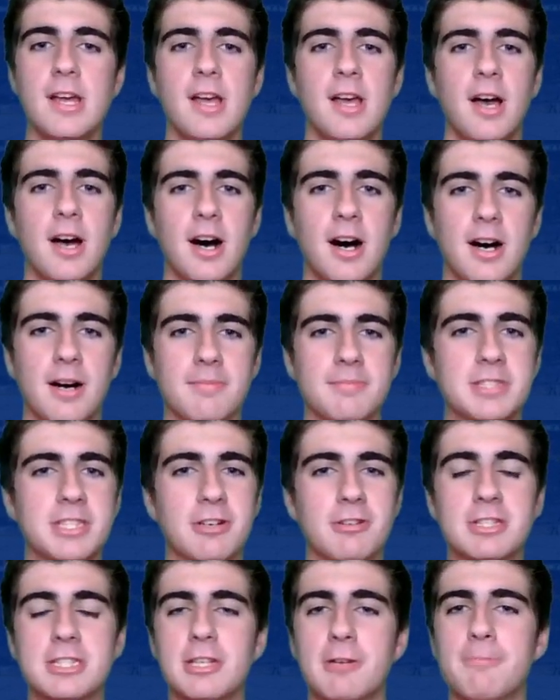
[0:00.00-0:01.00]

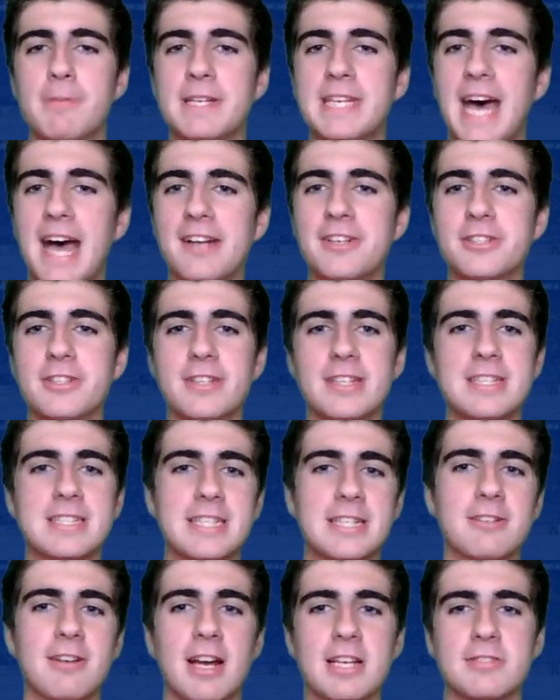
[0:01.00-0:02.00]
So potentially
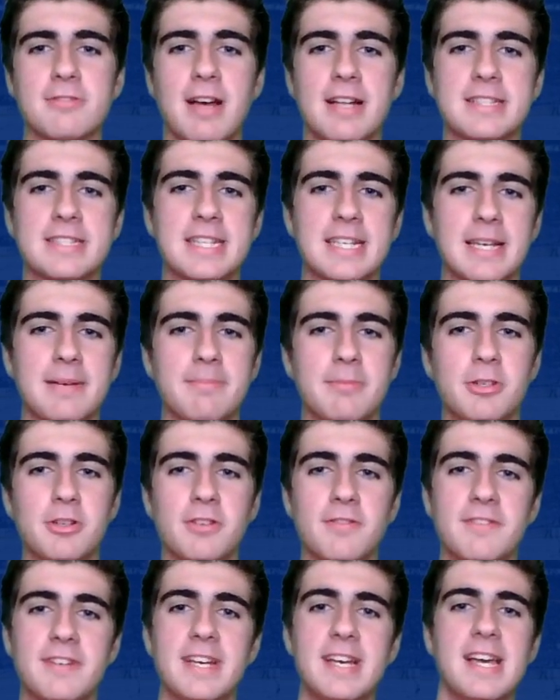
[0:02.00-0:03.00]
Zegras wants to get
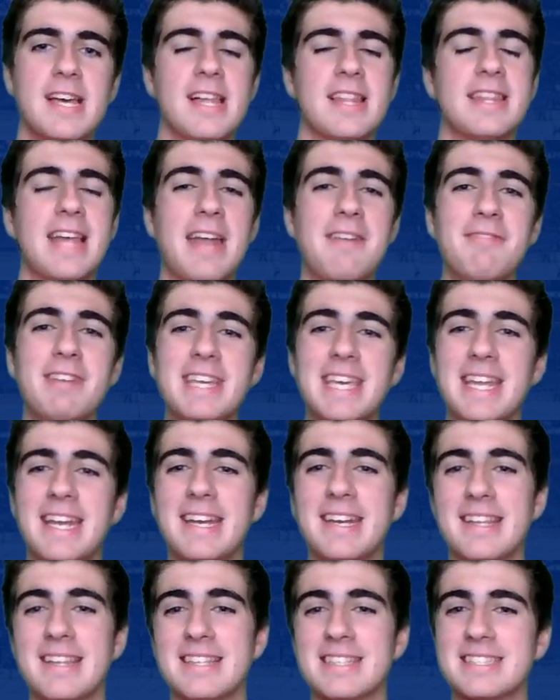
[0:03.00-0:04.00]
moved. Then we get
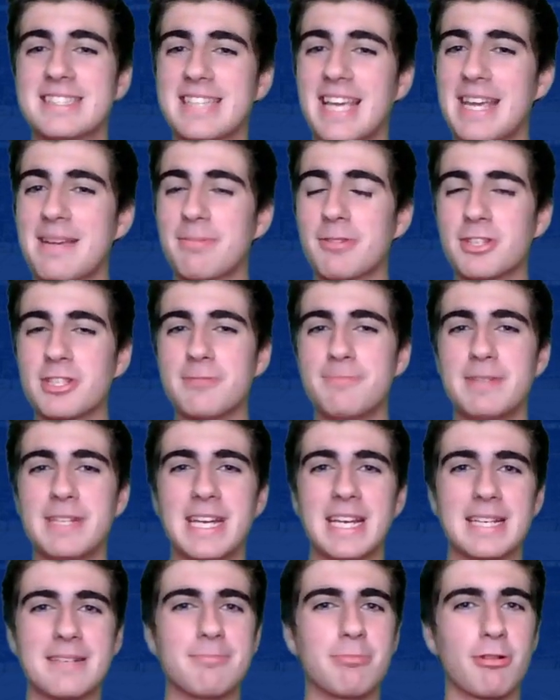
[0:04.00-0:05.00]
into the Sabres
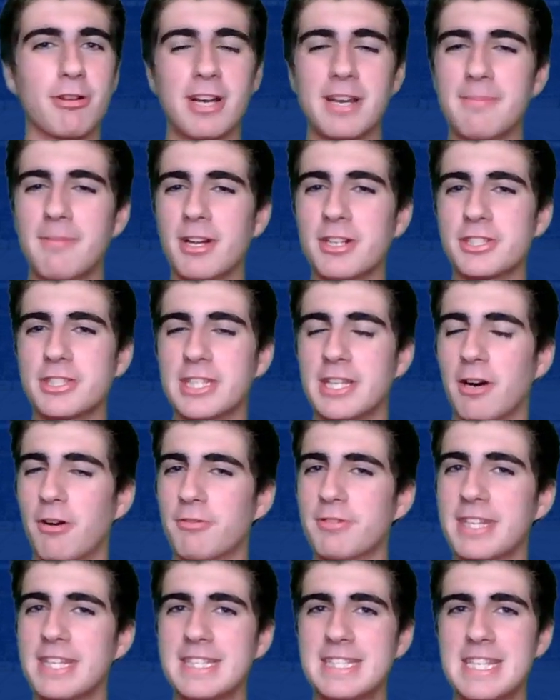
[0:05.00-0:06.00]
being pretty much the
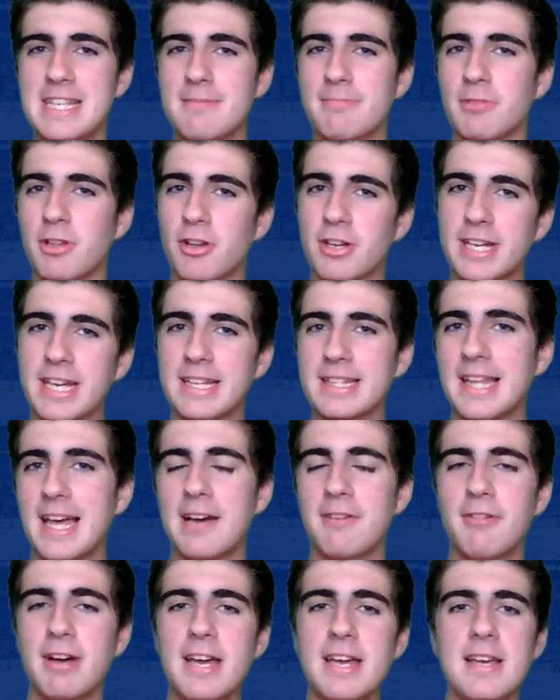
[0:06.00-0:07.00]
only team looking
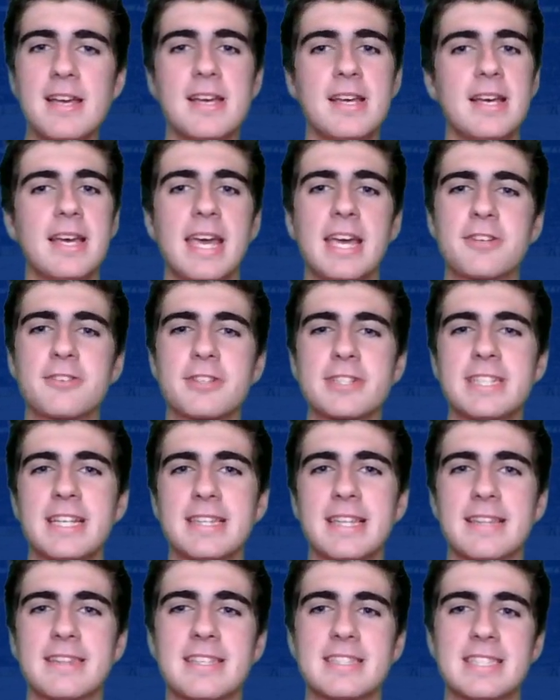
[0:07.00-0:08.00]
that way.
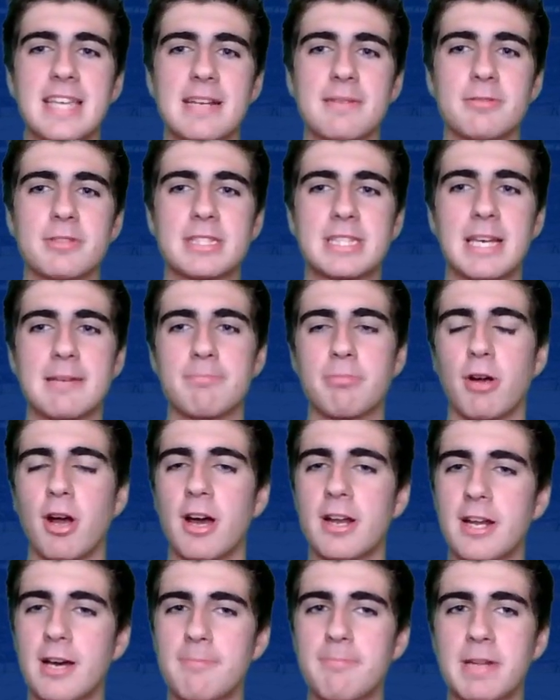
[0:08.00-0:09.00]
Interesting that the Sabres get
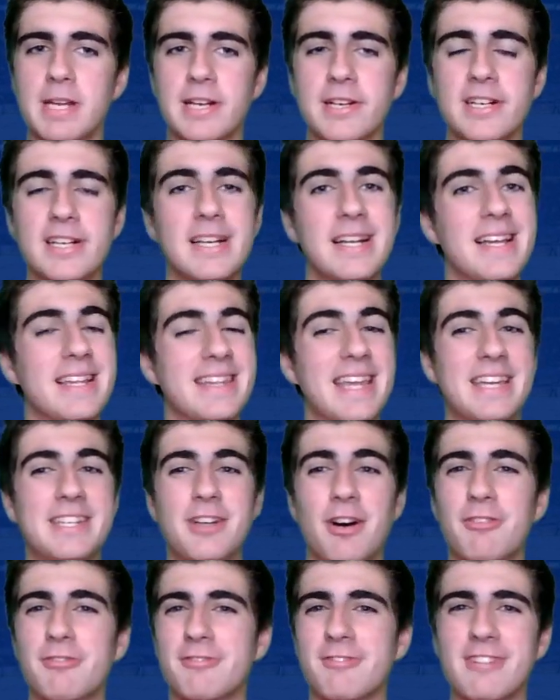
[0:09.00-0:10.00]
brought up here. They
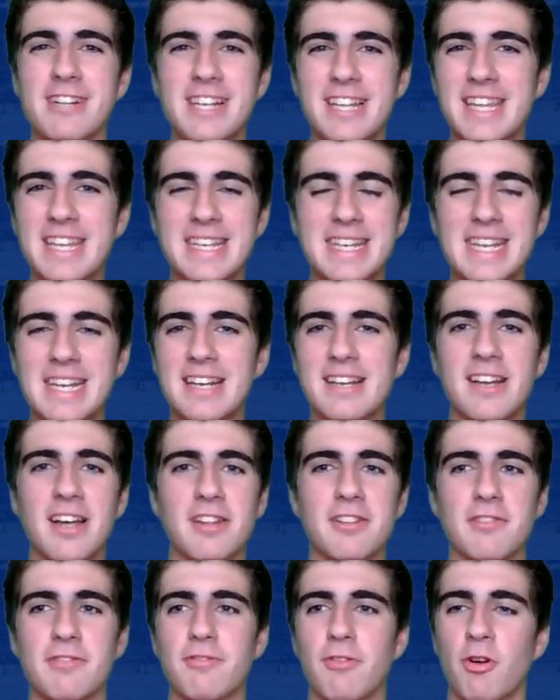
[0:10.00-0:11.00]
don't really need
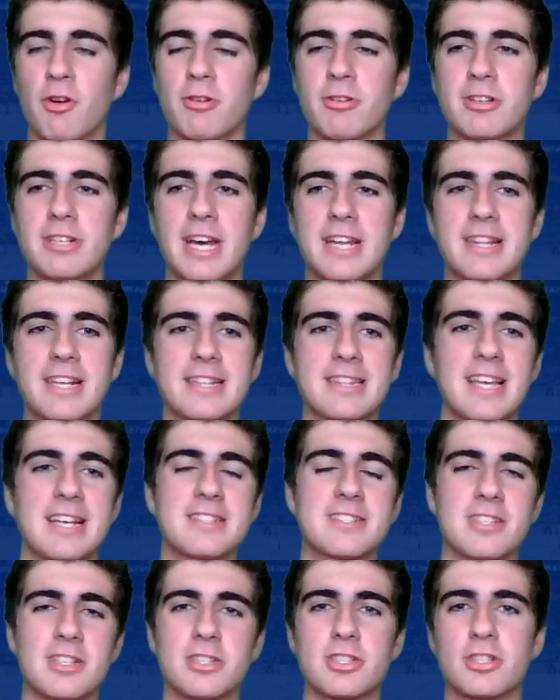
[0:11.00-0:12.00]
another forward. I think
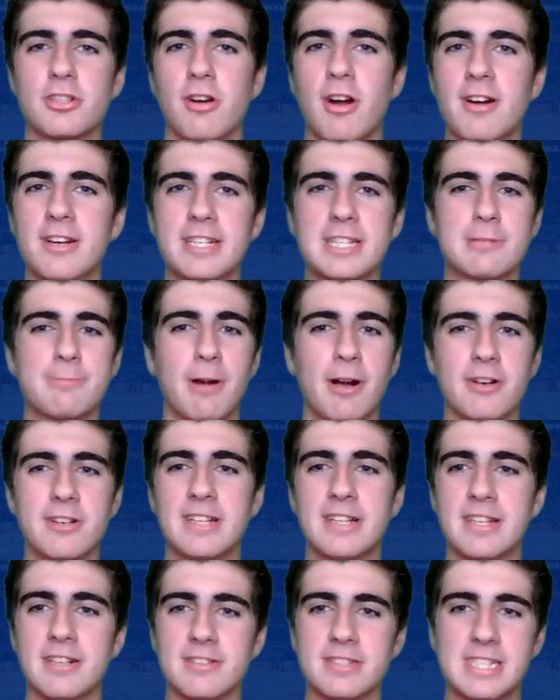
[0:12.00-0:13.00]
that's the strongest part
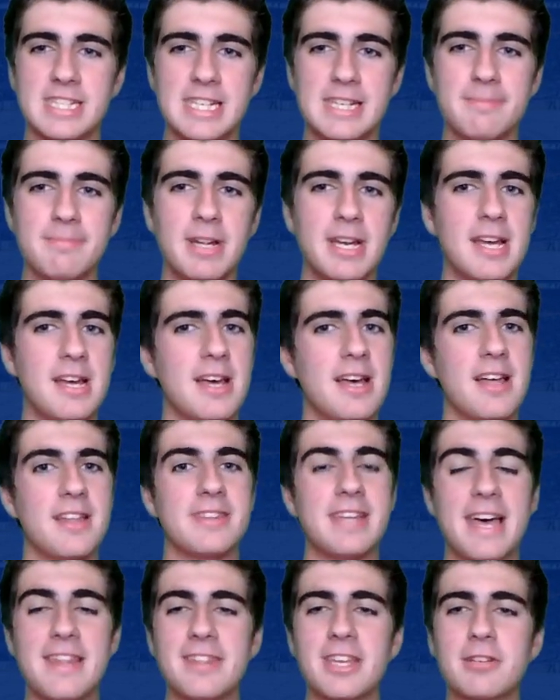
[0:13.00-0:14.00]
on their team.
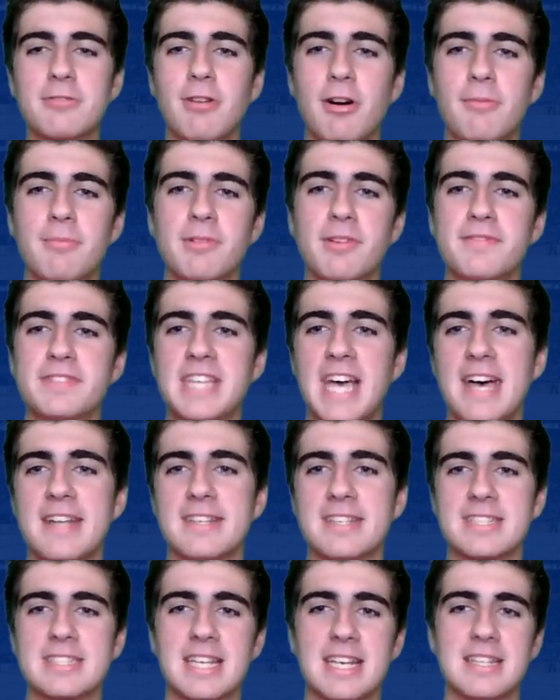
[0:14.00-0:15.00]
Then the quote moves
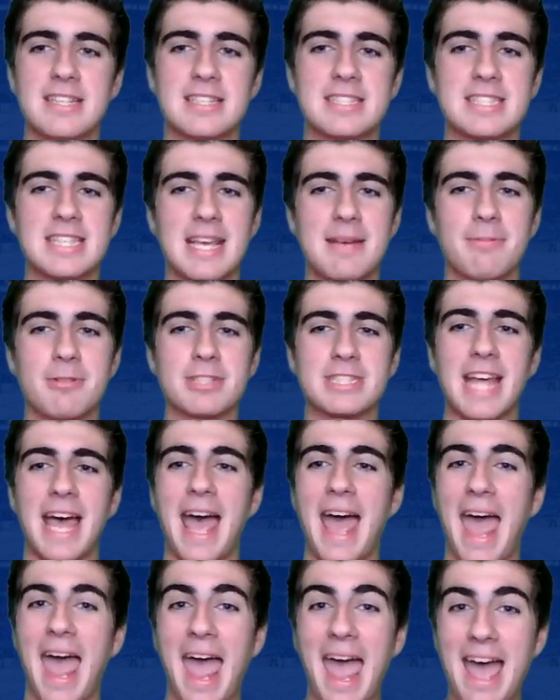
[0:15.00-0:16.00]
on to say the Sabres
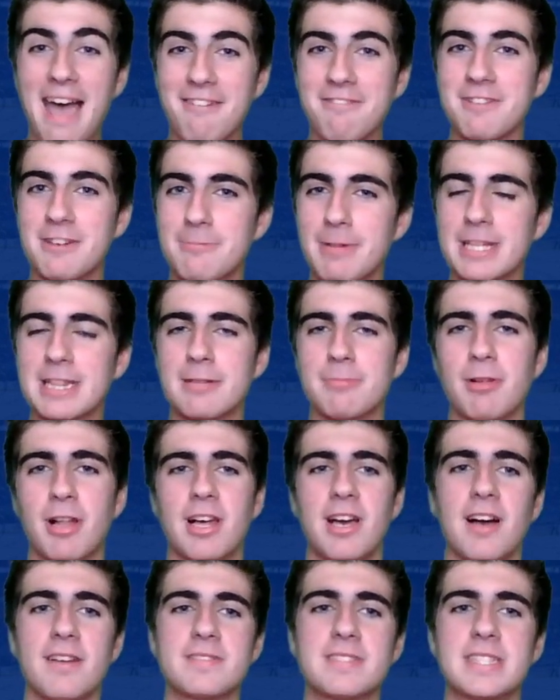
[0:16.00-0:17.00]
have to make the
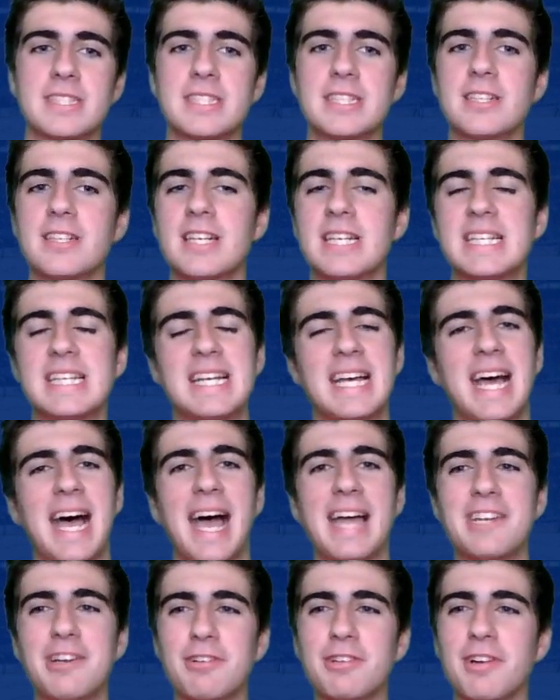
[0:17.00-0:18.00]
playoffs this year.
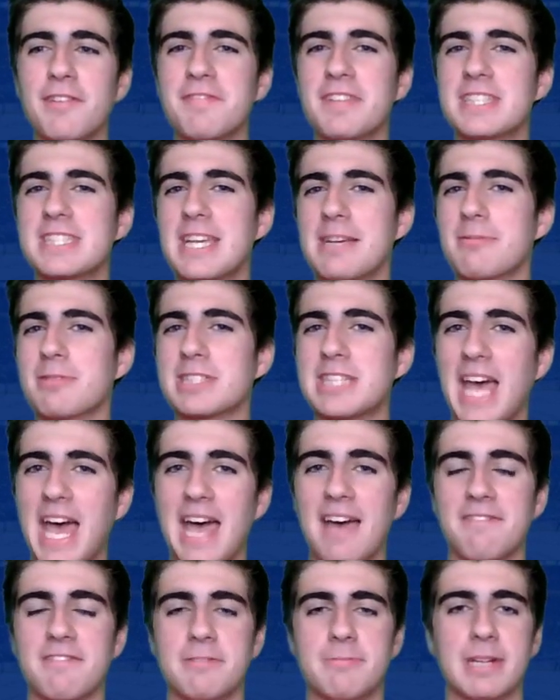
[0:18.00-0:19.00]
I don't know if the Sabres
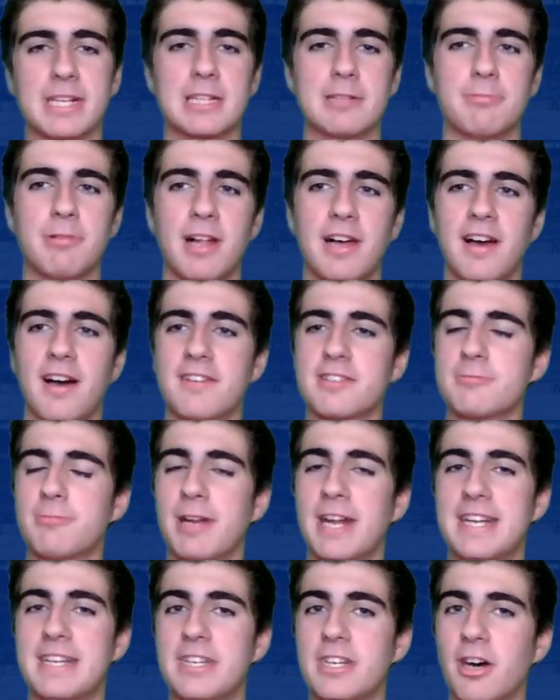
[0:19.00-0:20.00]
have to make the playoffs,
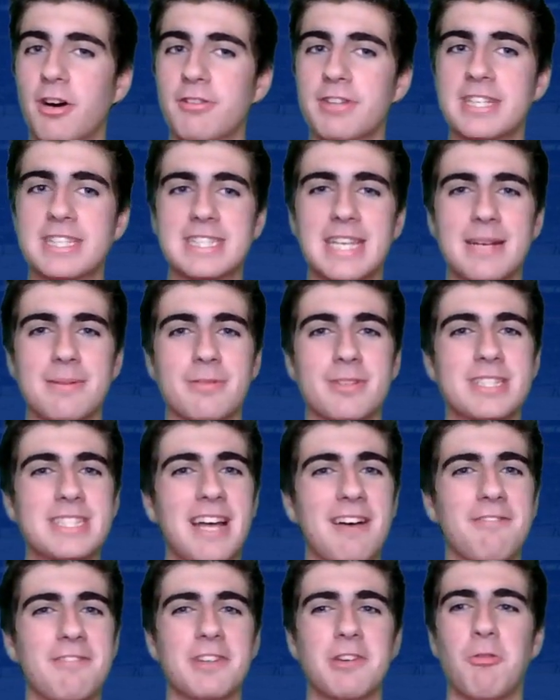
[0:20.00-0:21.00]
but I know the Sabres
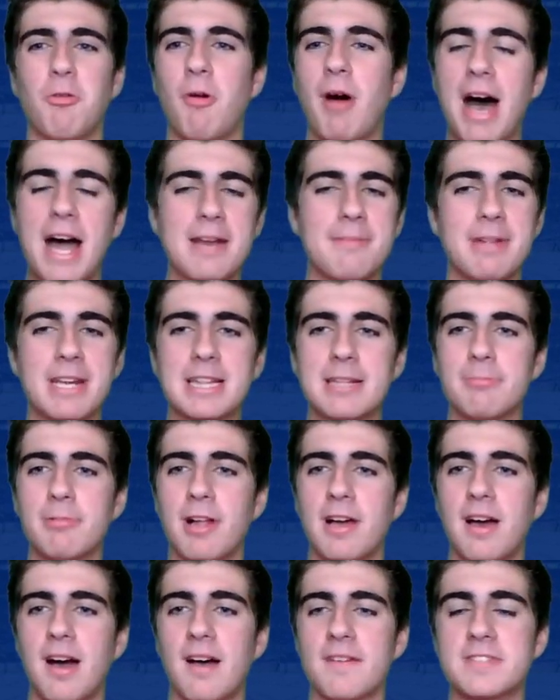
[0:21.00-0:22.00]
definitely want to make the
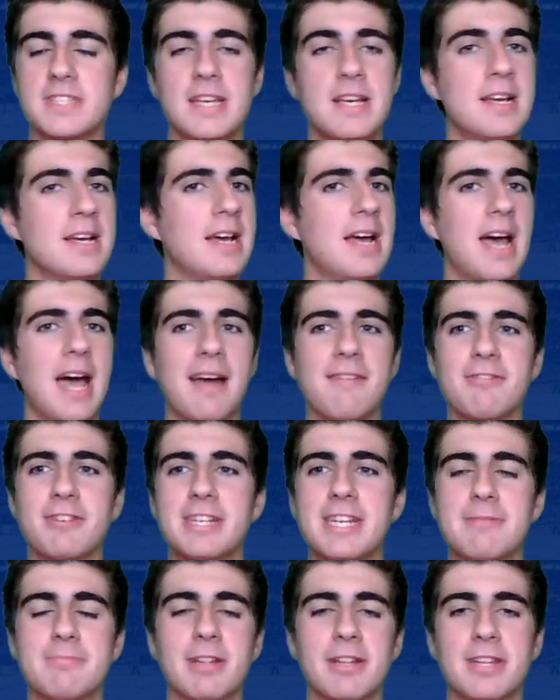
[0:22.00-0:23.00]
playoffs. Every
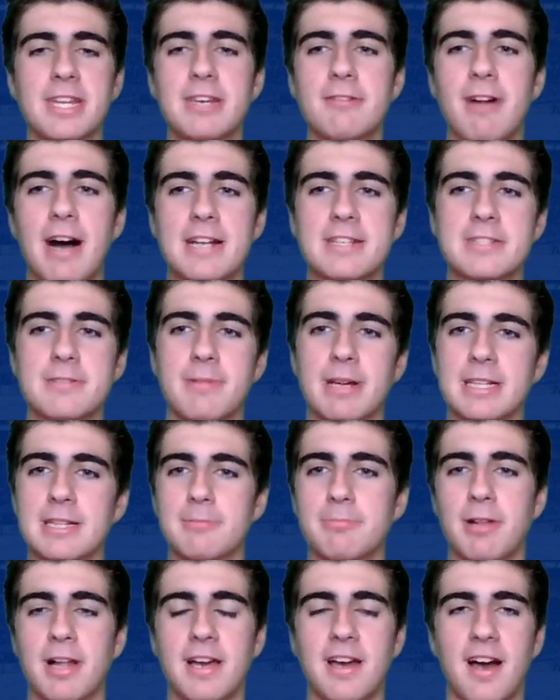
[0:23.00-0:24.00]
team in the league wants to make
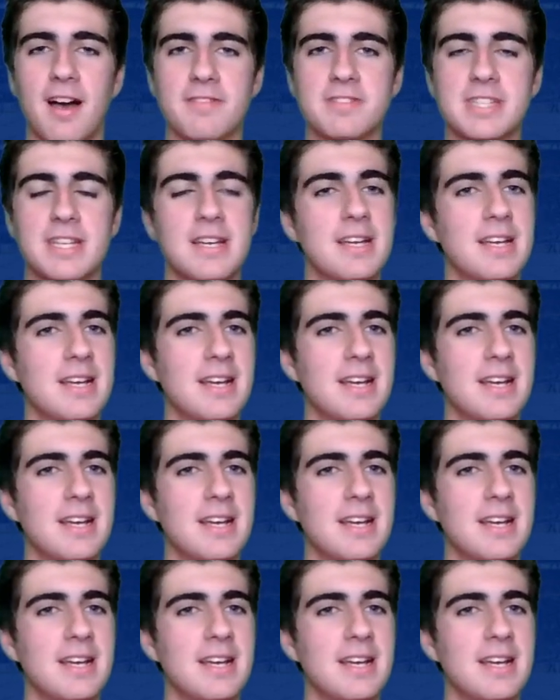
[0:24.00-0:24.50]
the playoffs.